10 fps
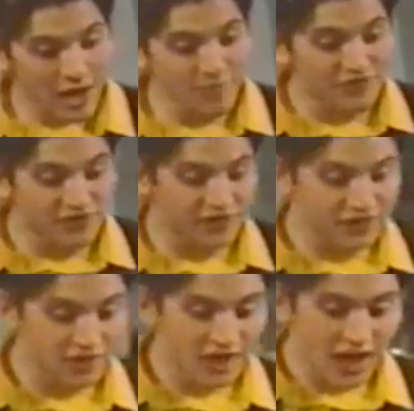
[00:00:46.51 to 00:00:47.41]
younger
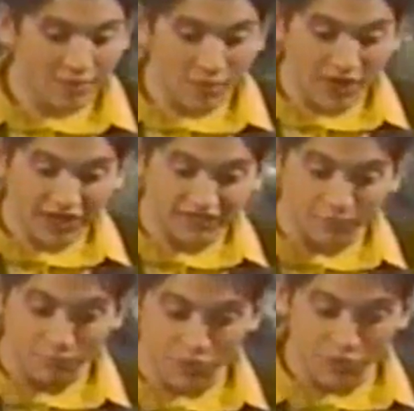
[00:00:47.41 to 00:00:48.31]
Koenig, who played
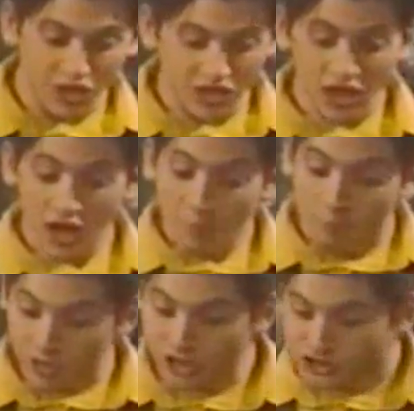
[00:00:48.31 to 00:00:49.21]
Richard Boner
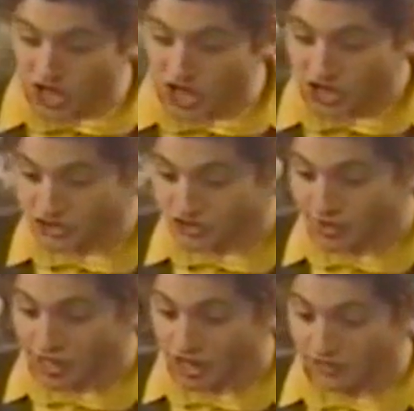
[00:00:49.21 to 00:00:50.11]
Stabone on the series
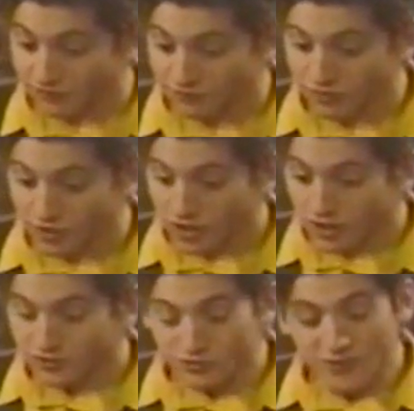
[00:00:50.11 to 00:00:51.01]
Growing Pains,